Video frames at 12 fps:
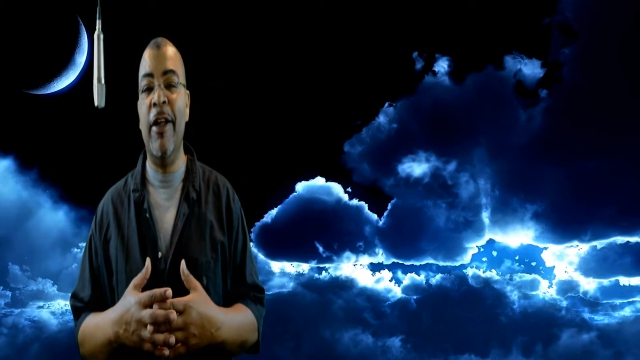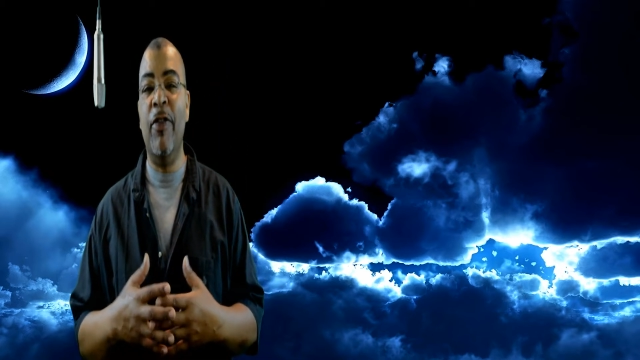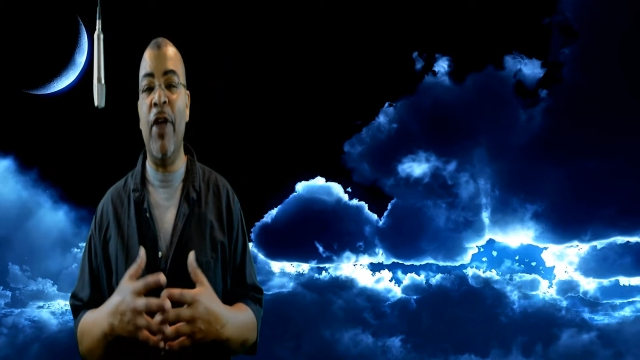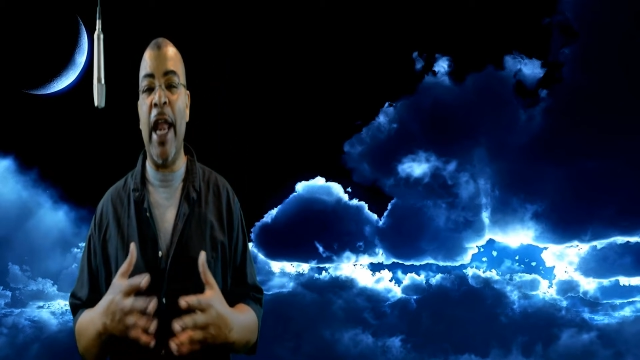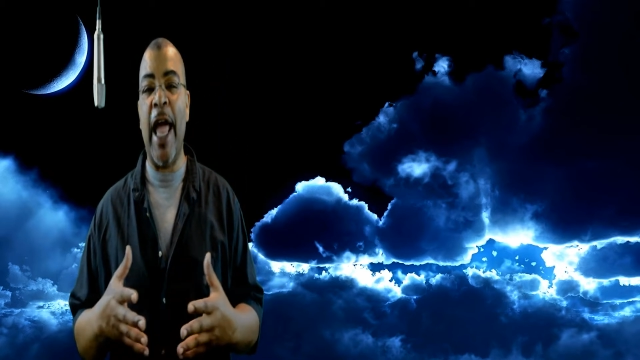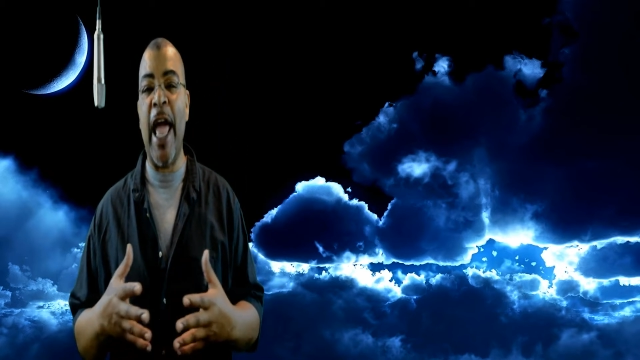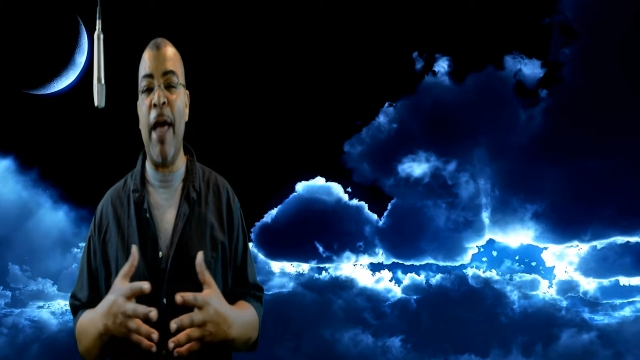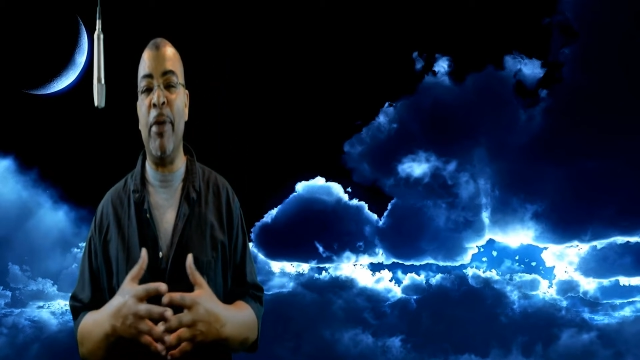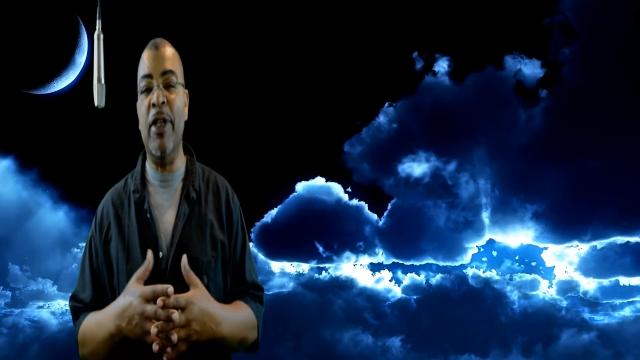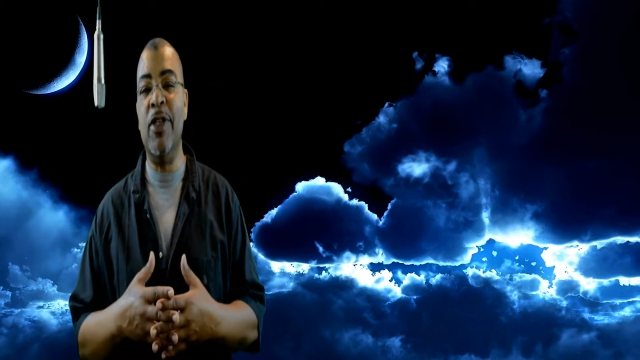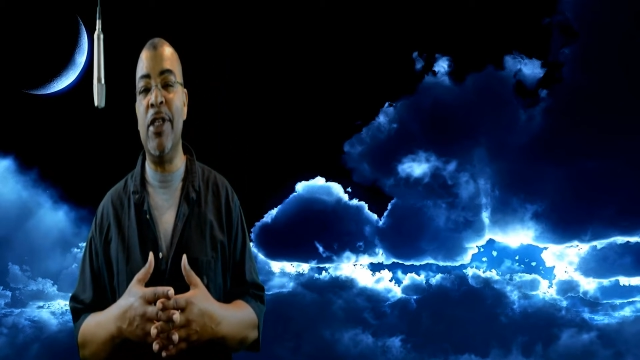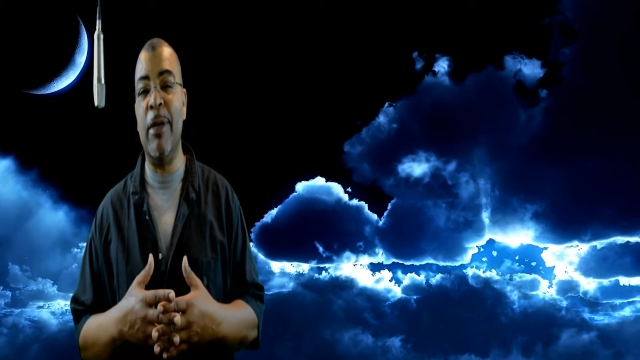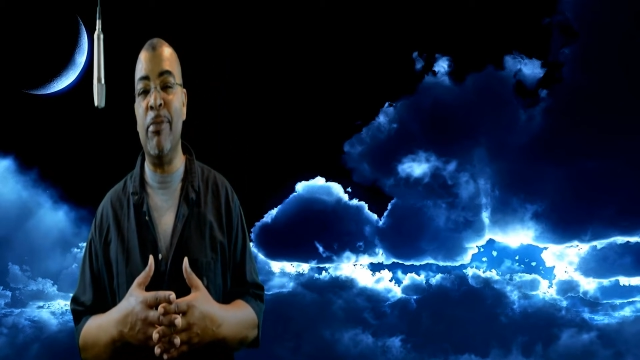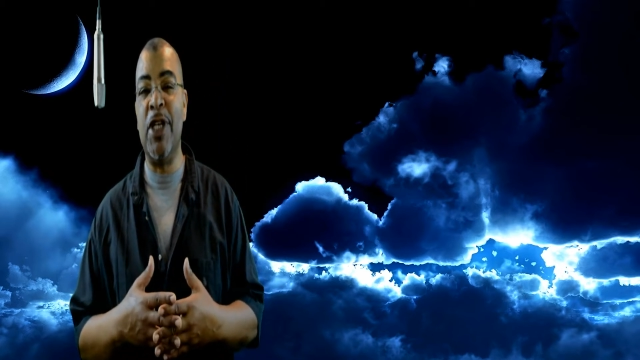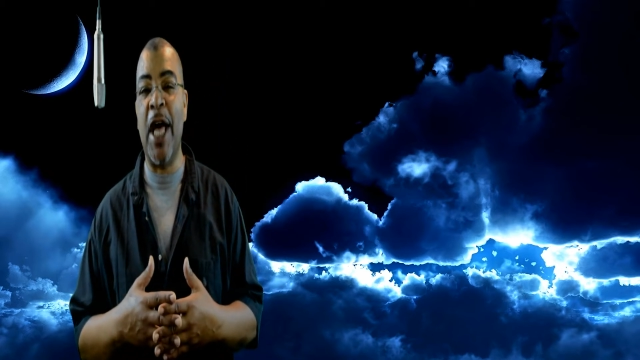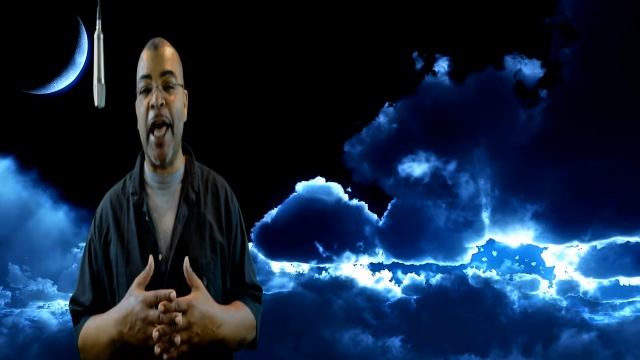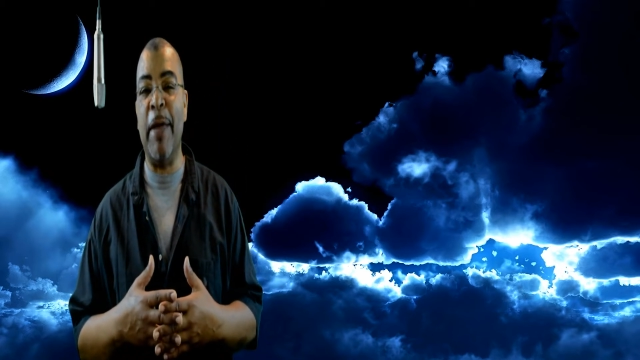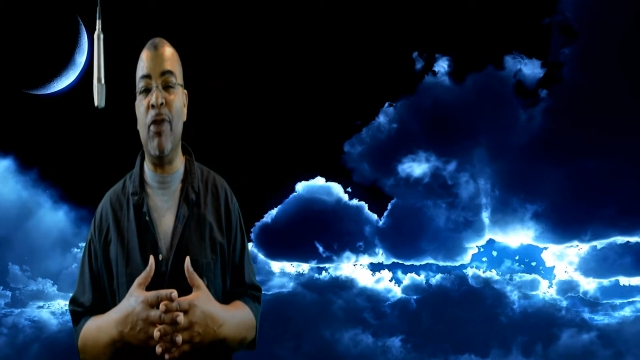that happens
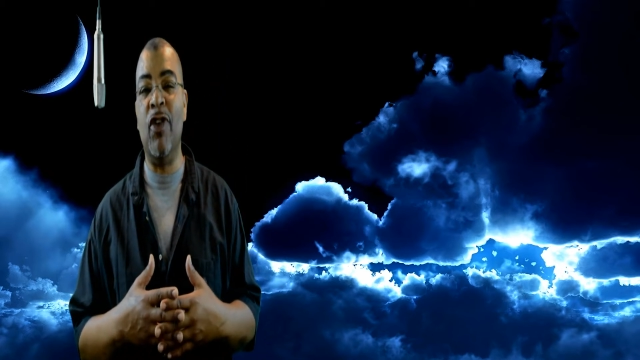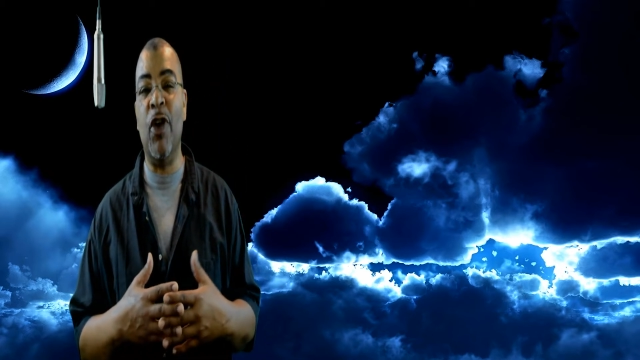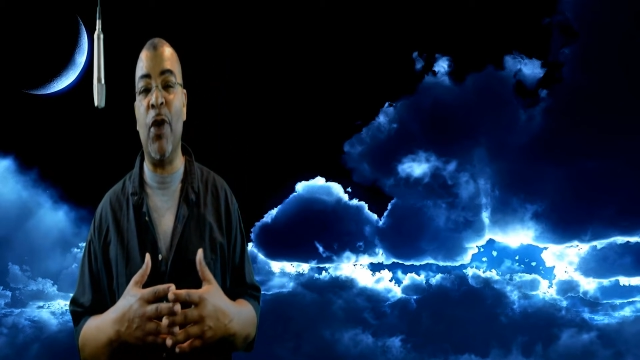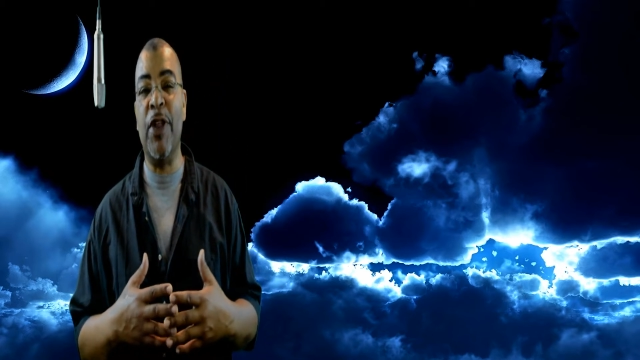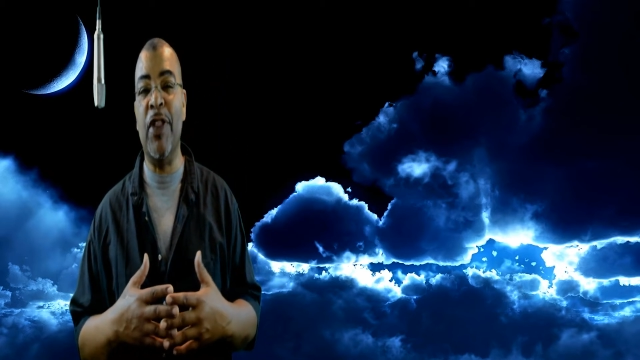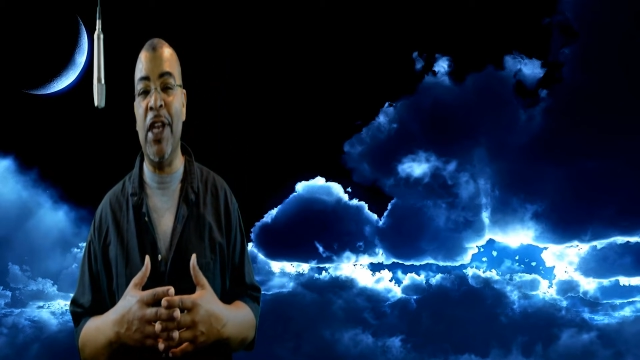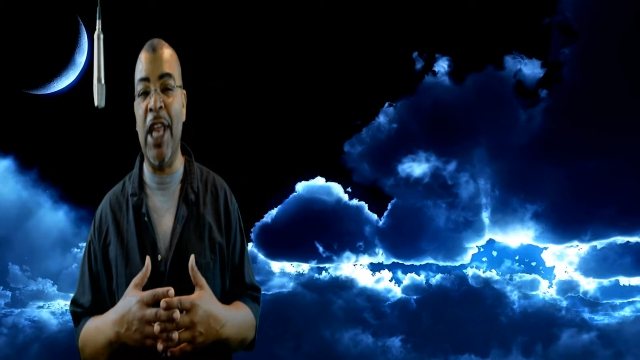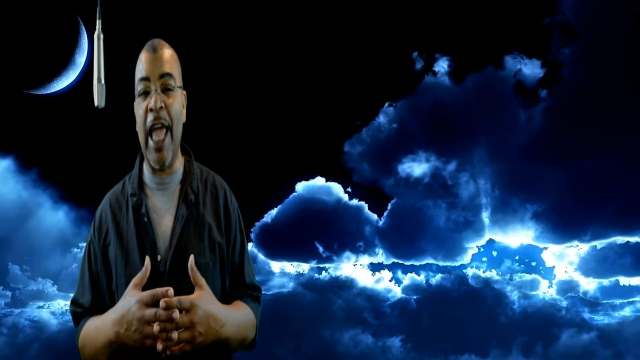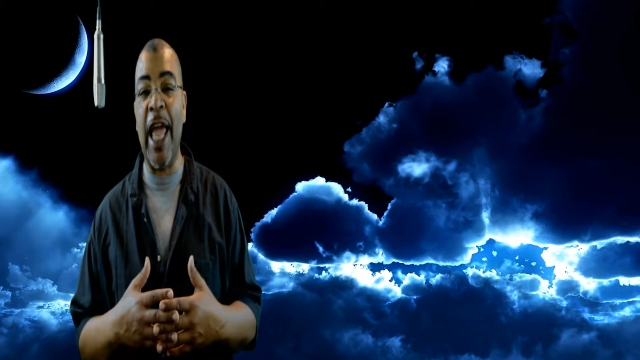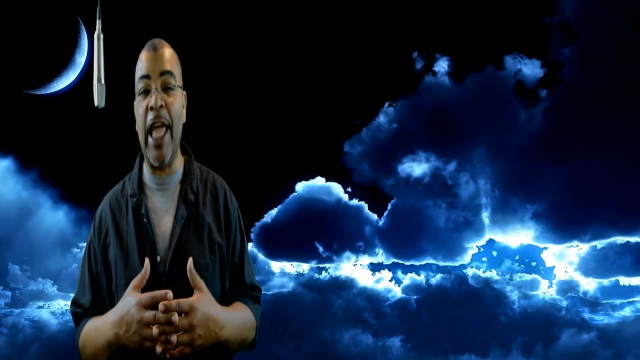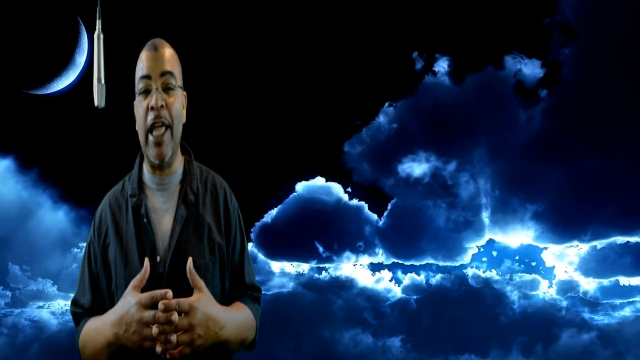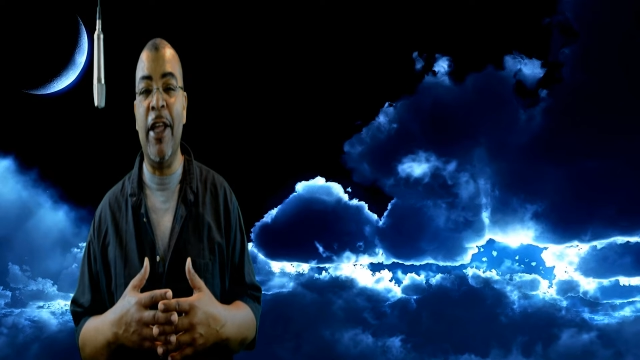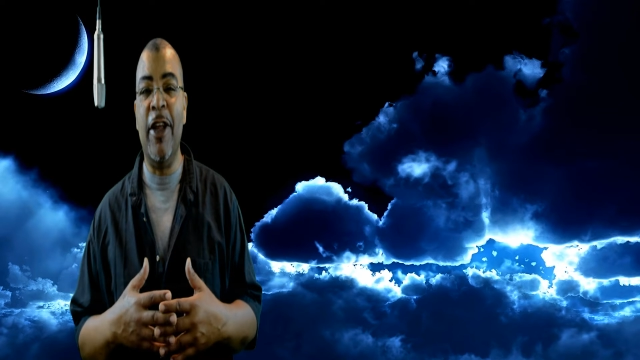sometimes during the day